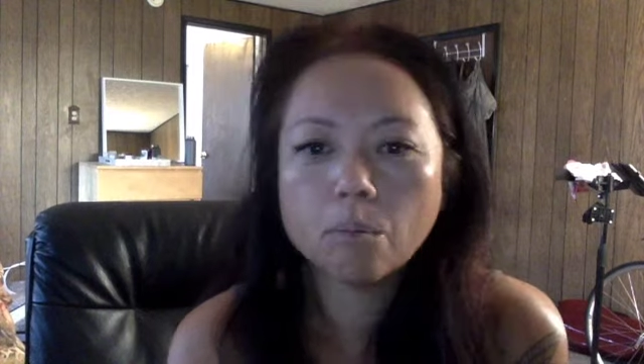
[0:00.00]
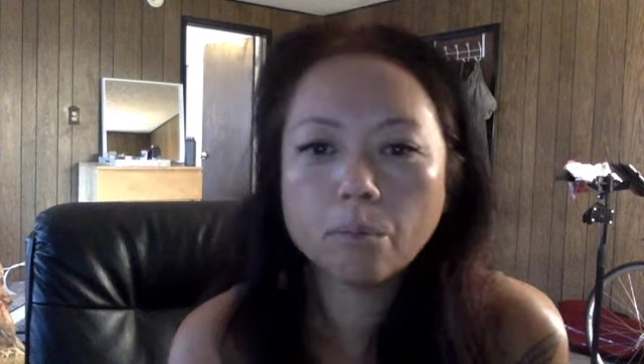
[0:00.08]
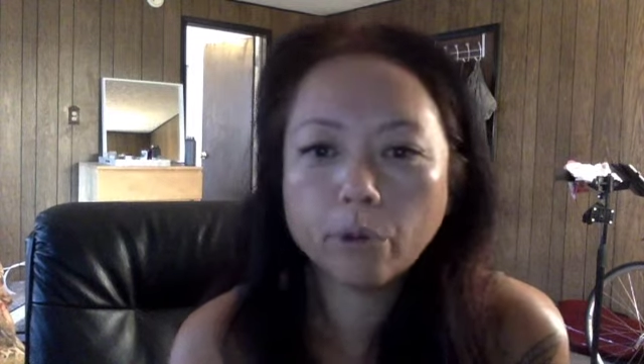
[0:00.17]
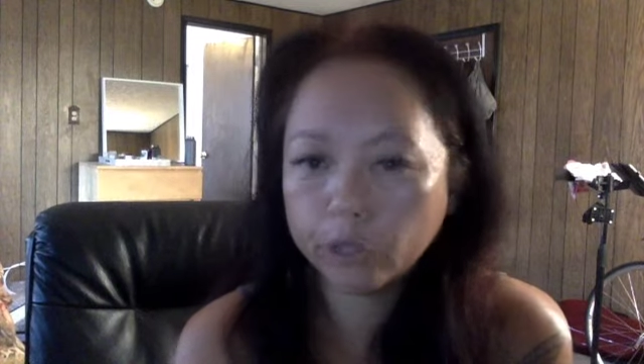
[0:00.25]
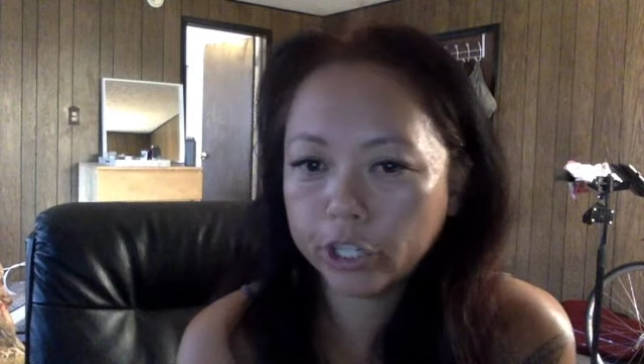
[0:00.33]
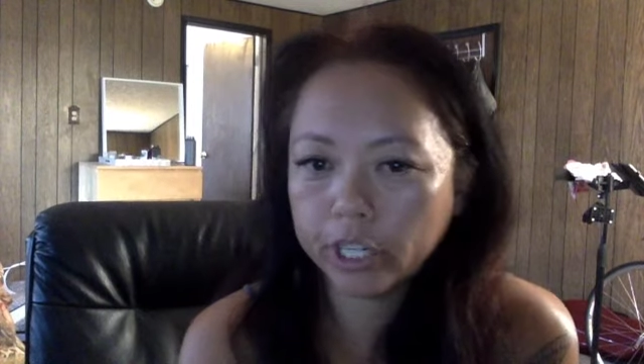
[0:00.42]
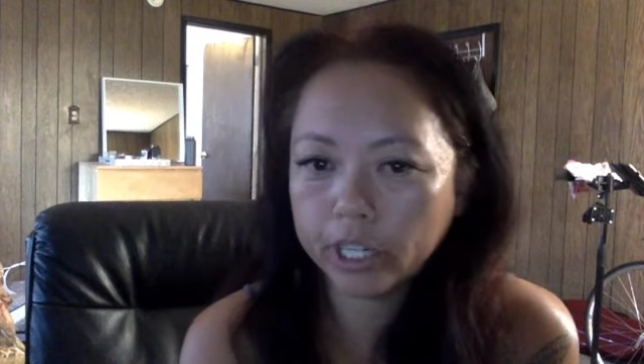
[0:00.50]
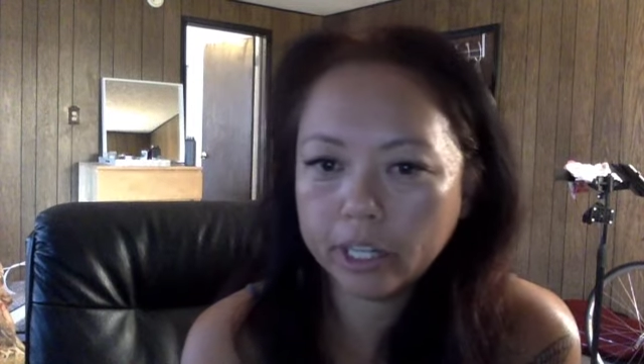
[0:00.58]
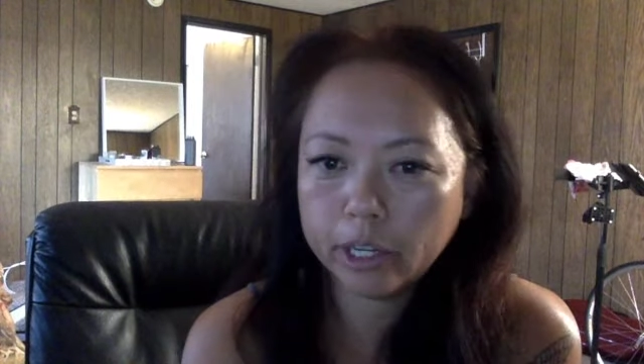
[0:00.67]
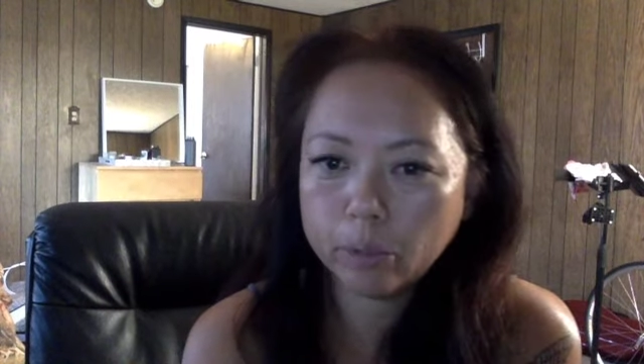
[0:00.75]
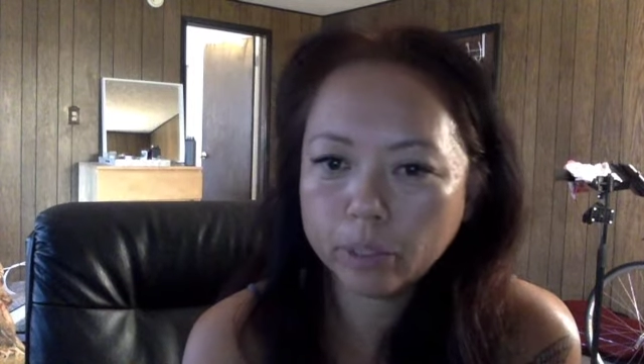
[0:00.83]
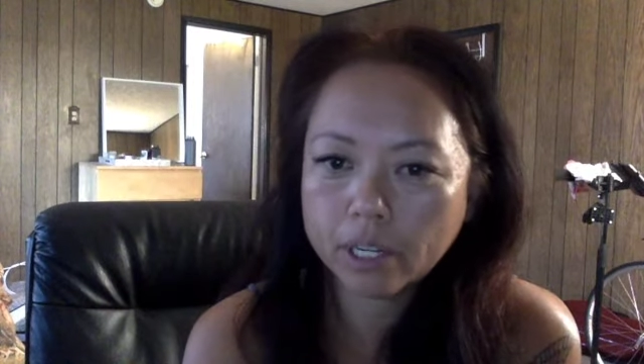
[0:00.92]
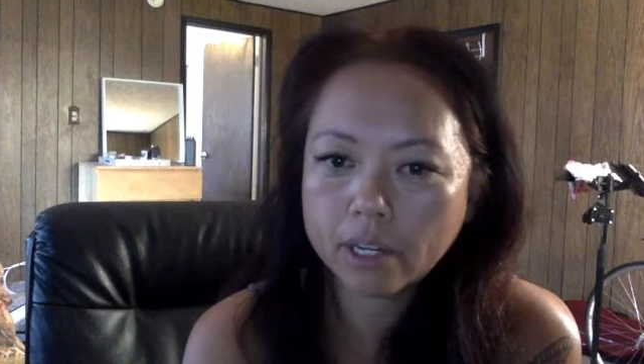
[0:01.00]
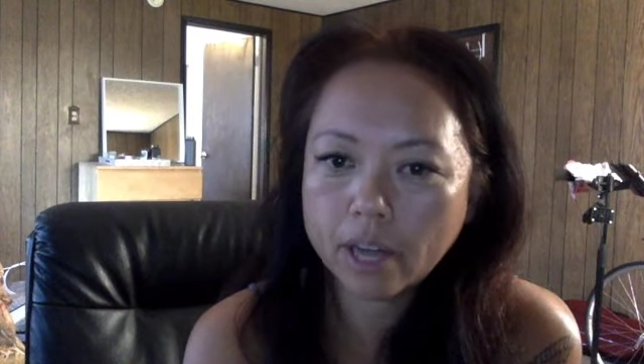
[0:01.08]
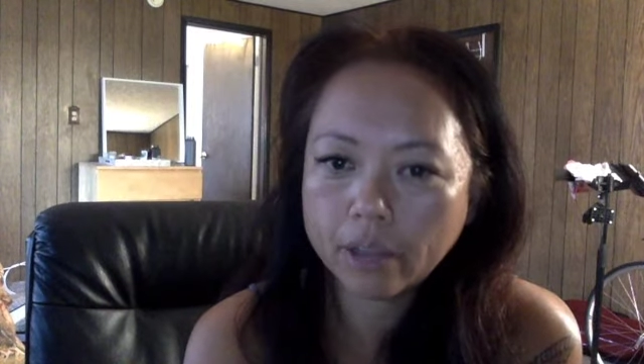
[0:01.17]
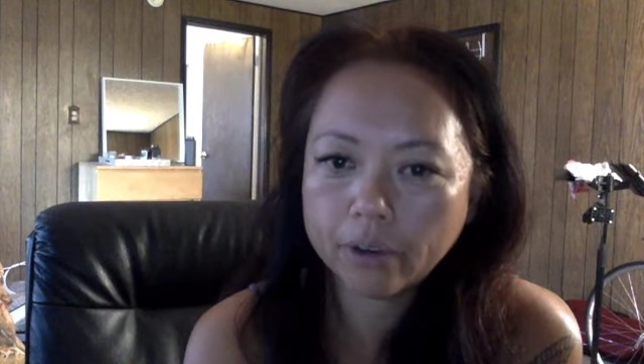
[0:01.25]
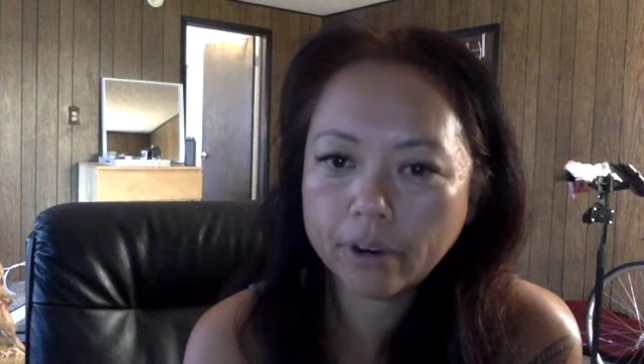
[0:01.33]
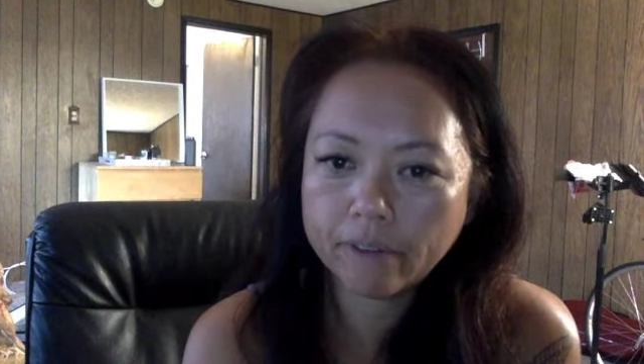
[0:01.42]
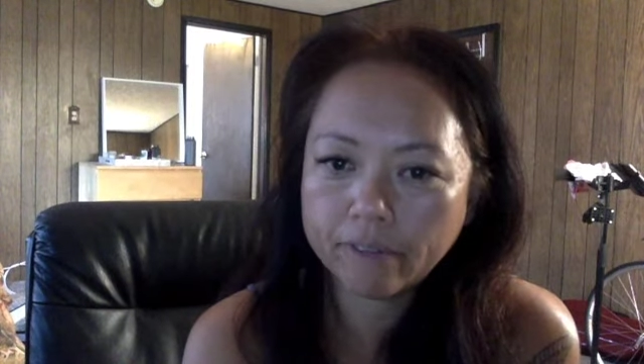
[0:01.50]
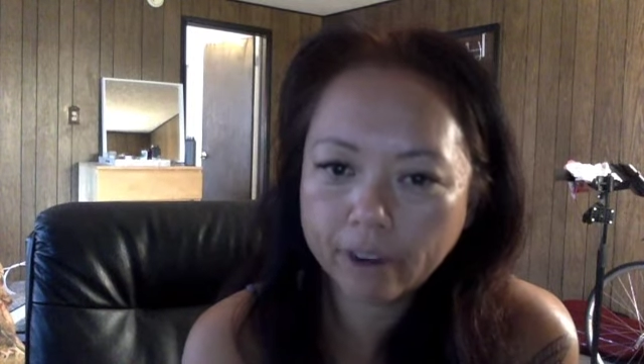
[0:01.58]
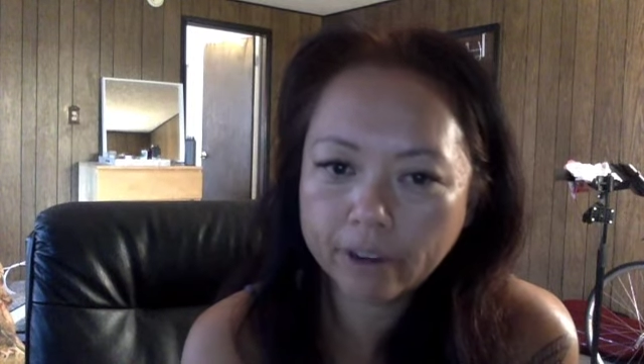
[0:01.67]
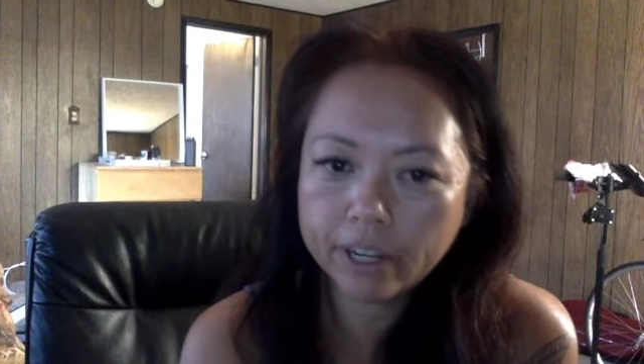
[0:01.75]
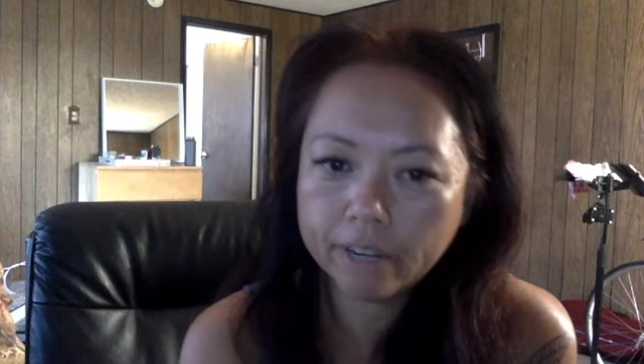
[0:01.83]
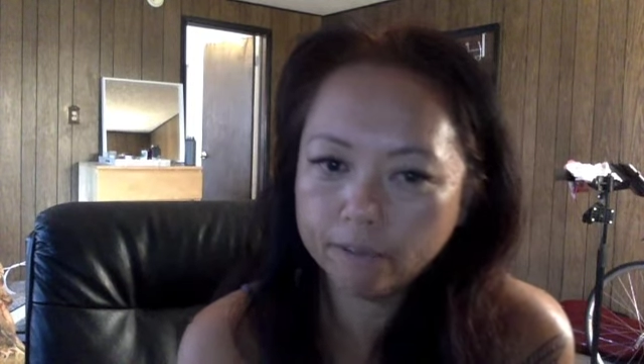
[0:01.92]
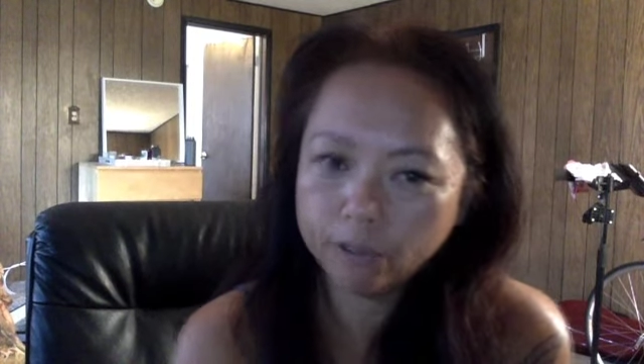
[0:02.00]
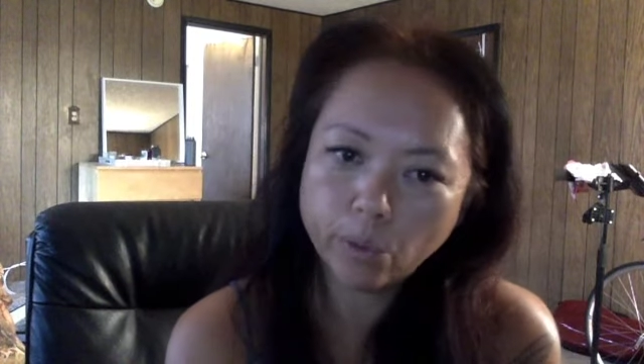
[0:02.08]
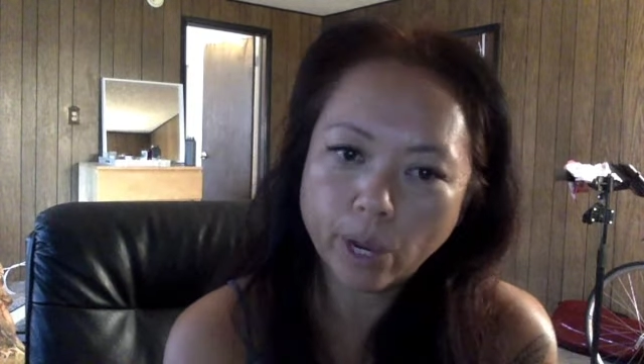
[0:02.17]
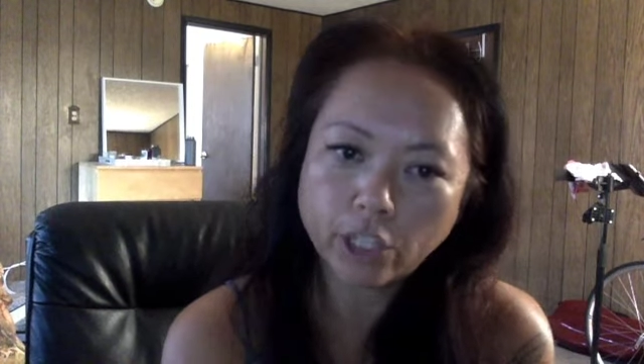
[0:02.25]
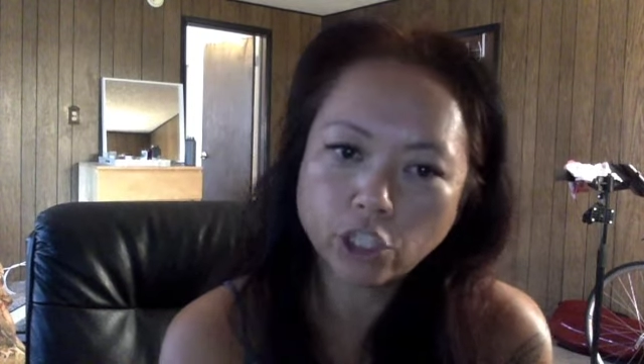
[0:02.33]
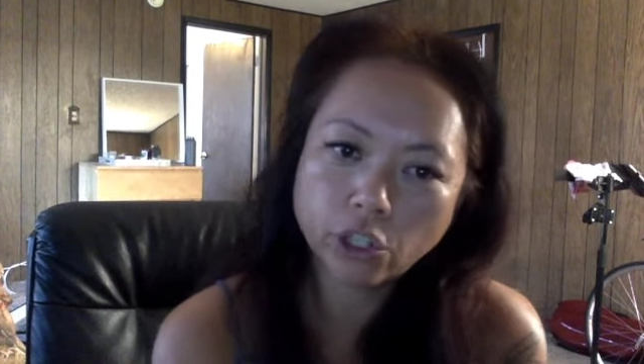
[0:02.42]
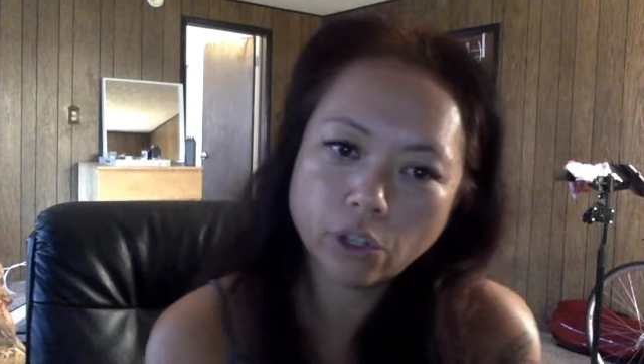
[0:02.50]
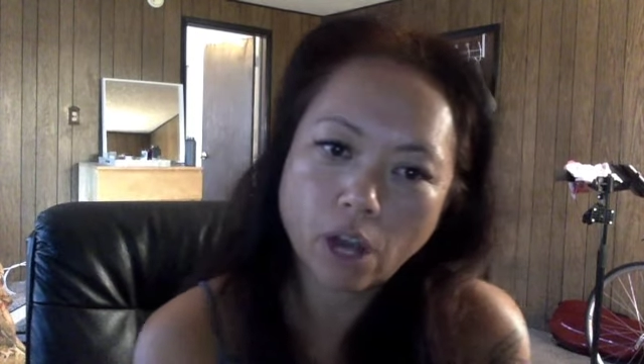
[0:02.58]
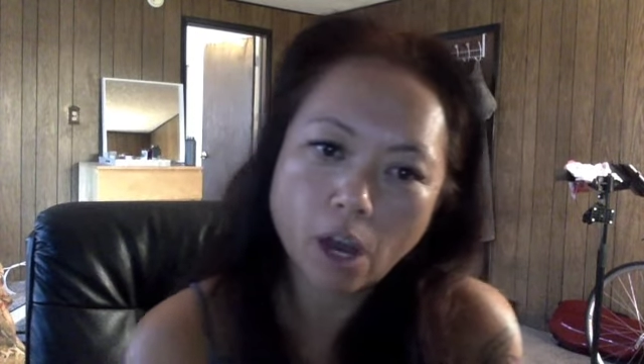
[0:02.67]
Puccini was another very influential